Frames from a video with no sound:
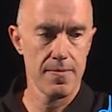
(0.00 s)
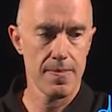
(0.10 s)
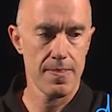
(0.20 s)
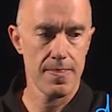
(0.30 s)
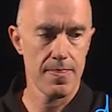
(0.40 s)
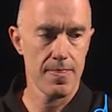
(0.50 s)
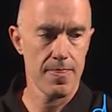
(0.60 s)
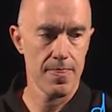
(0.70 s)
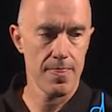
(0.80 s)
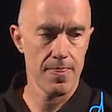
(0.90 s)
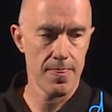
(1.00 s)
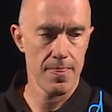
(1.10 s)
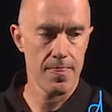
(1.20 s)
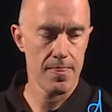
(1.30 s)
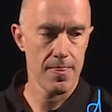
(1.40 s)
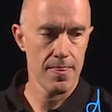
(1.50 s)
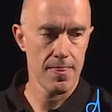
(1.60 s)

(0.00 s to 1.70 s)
(no one is talking)